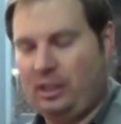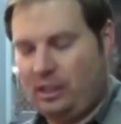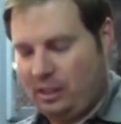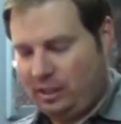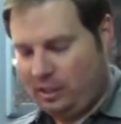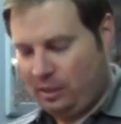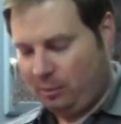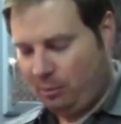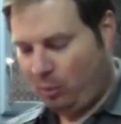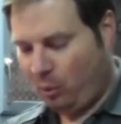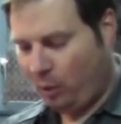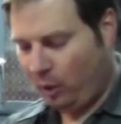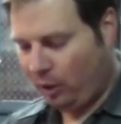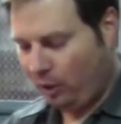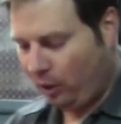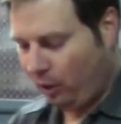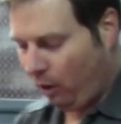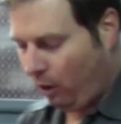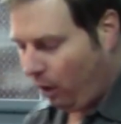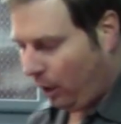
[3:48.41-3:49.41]
This is
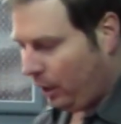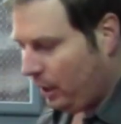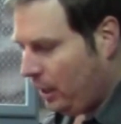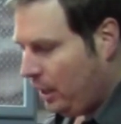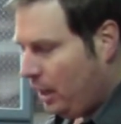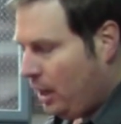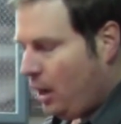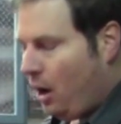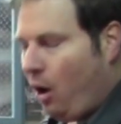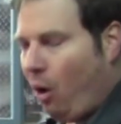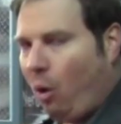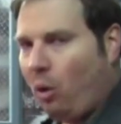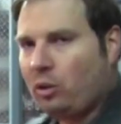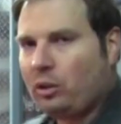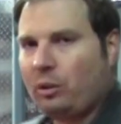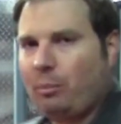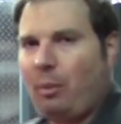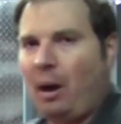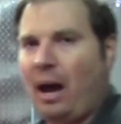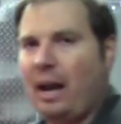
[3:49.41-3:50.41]
important on
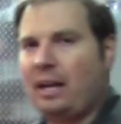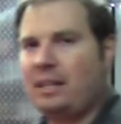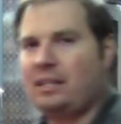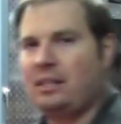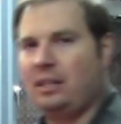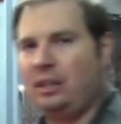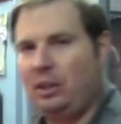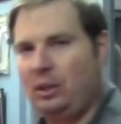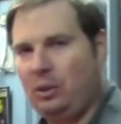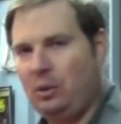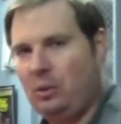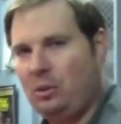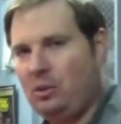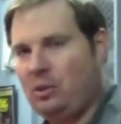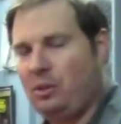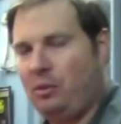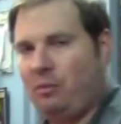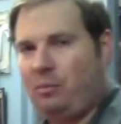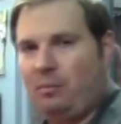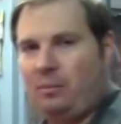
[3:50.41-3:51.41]
older bikes that
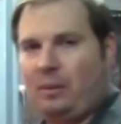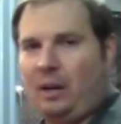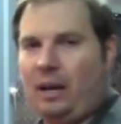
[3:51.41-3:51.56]
use the